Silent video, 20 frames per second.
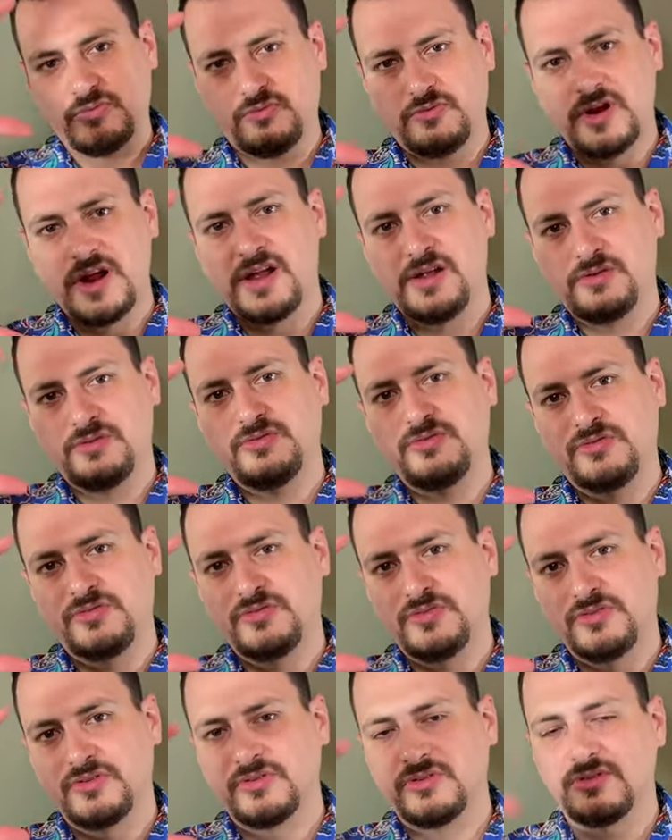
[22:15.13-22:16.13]
round
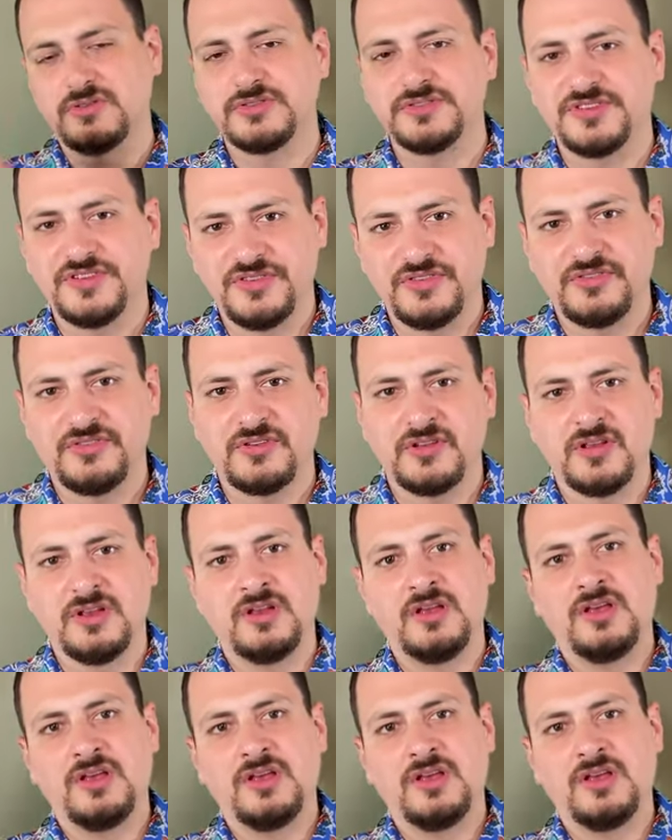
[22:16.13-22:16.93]
circle just